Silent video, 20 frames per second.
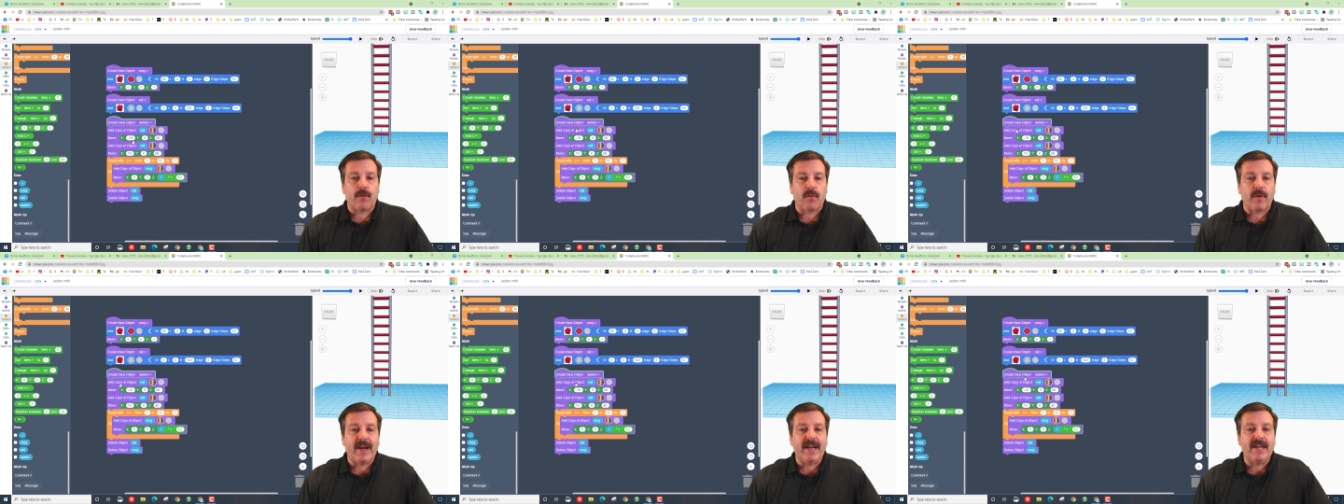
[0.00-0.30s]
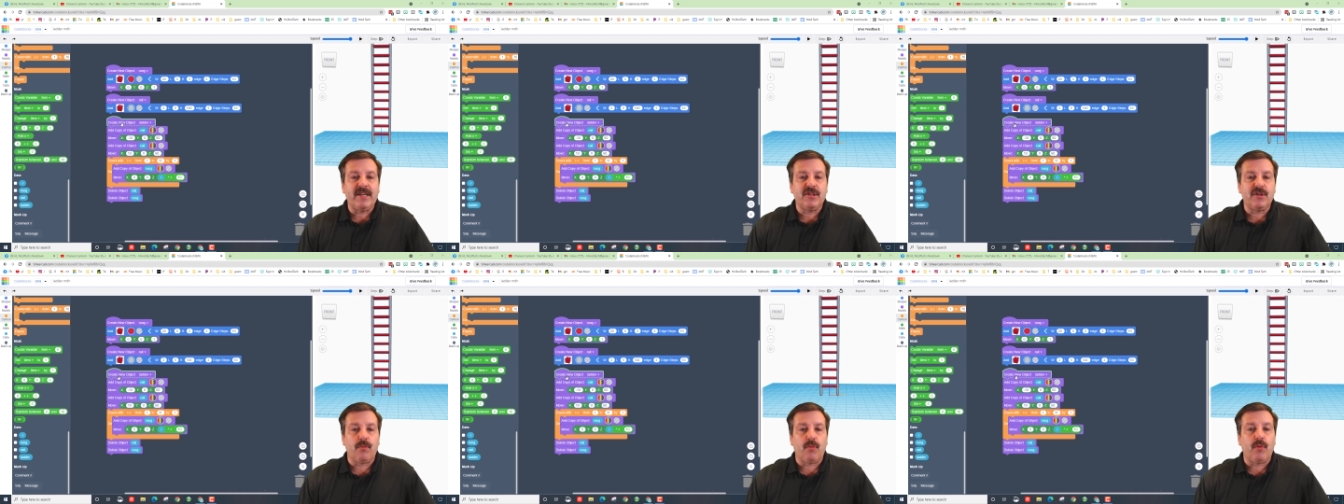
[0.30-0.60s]

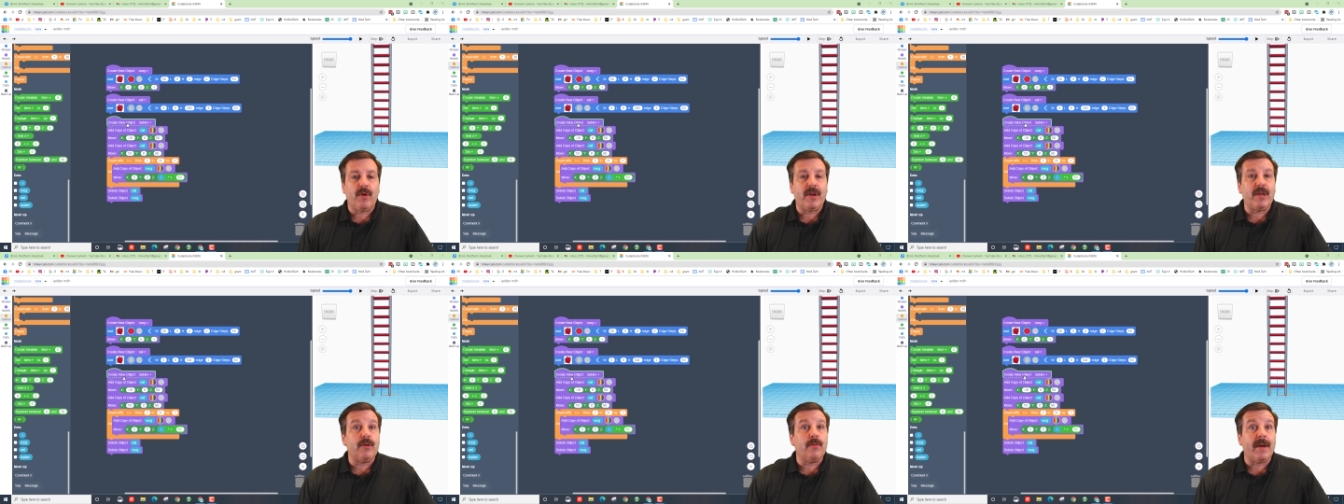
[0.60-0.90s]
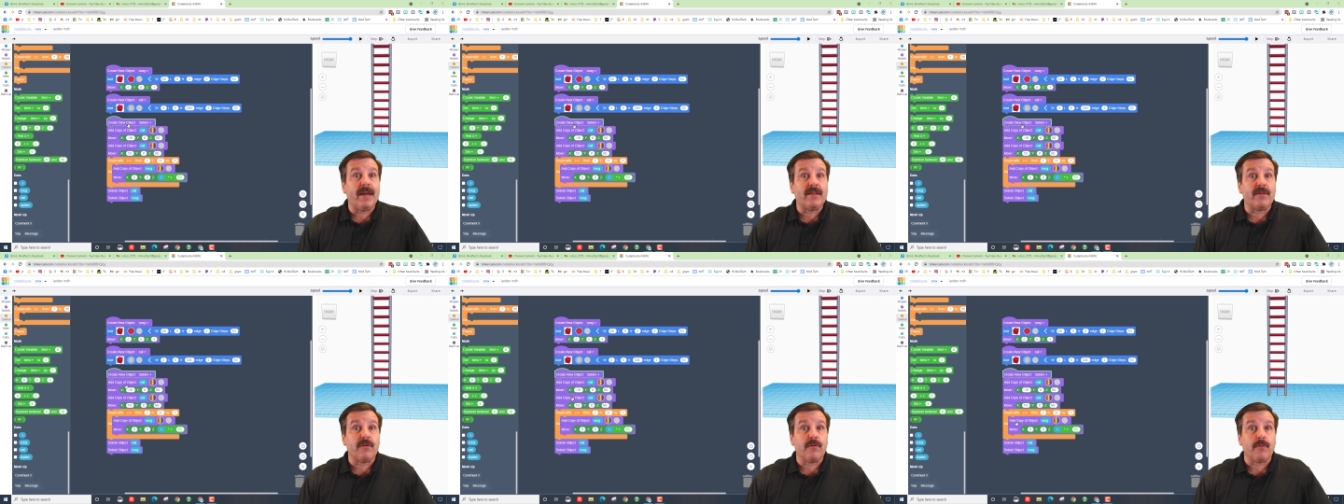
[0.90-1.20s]
arrange them when you
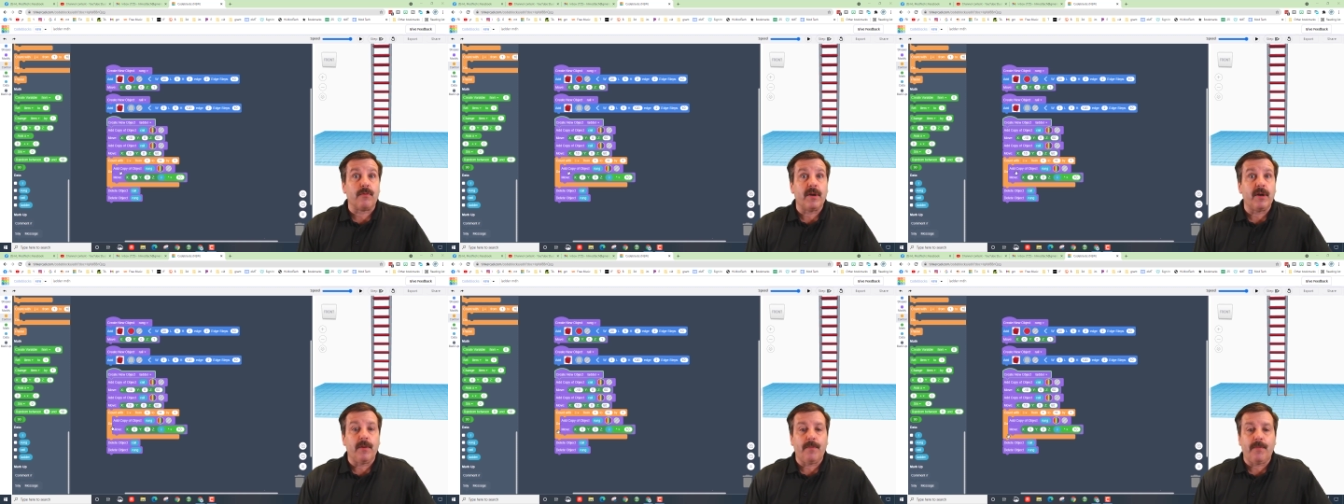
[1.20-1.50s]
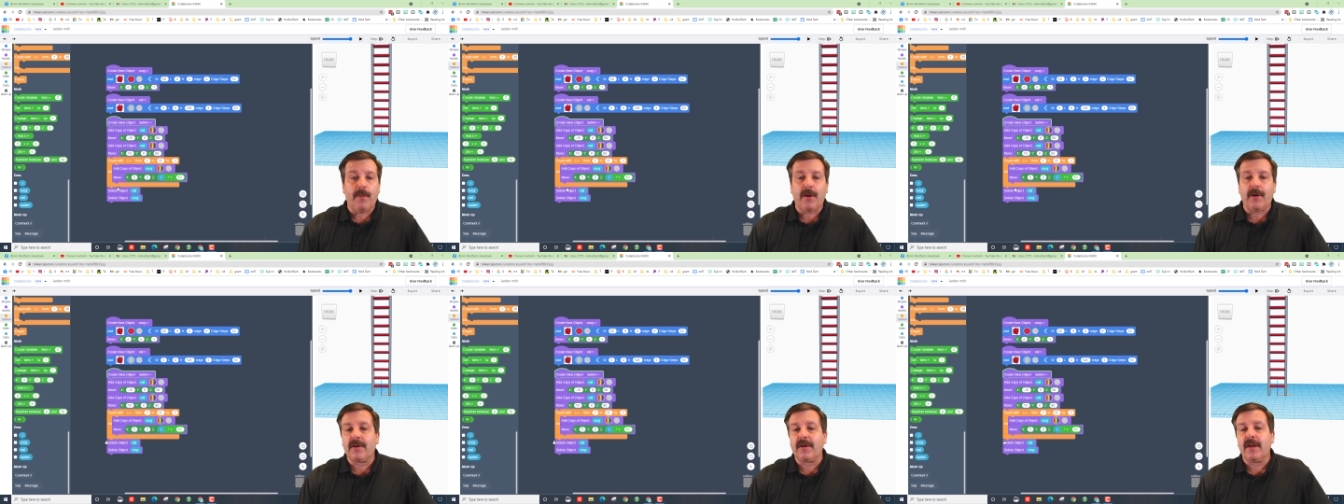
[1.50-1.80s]
make the real
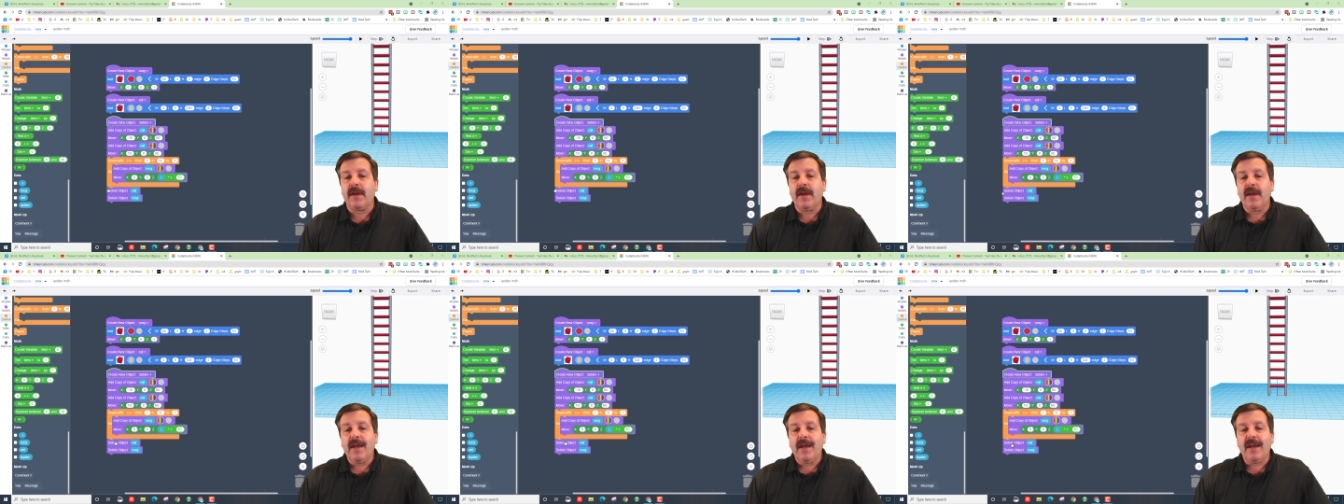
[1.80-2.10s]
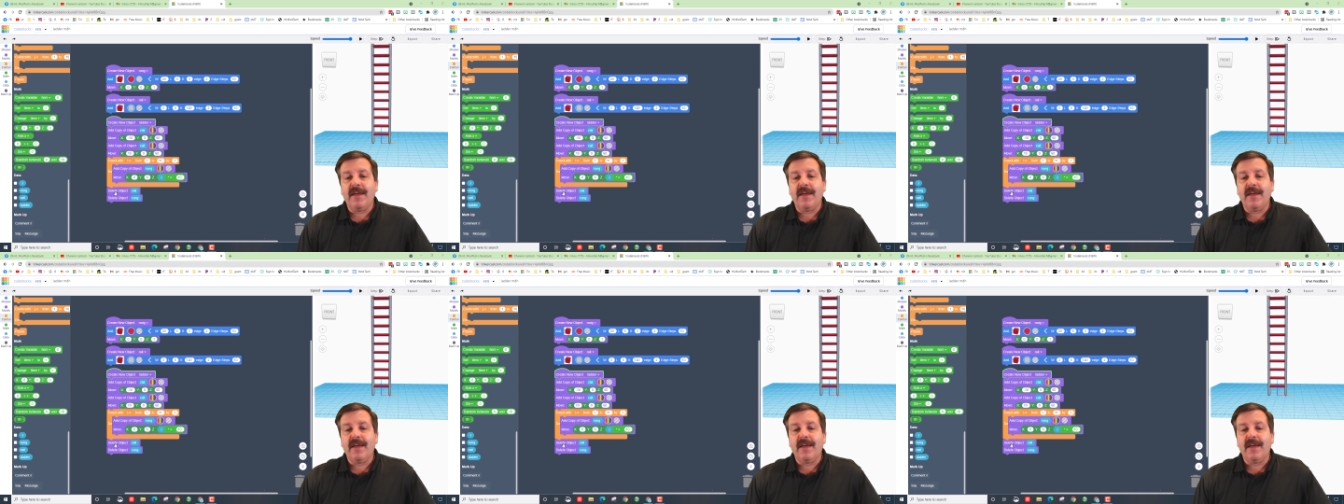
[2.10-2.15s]
part,